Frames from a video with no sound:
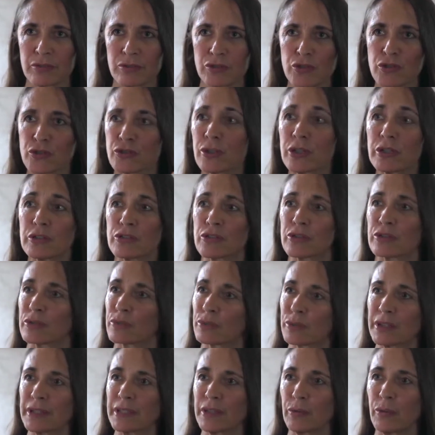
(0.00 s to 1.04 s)
structured
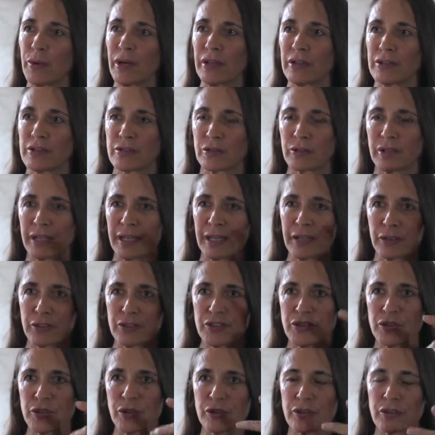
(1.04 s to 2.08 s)
really well so that I
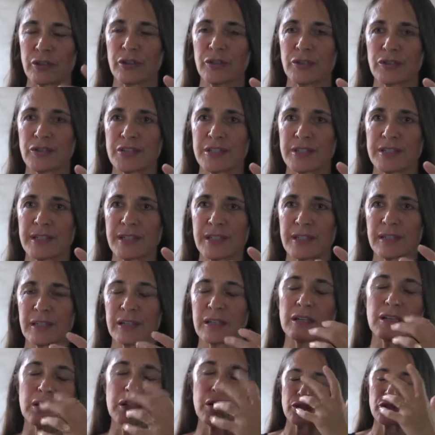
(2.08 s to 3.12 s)
could start to understand that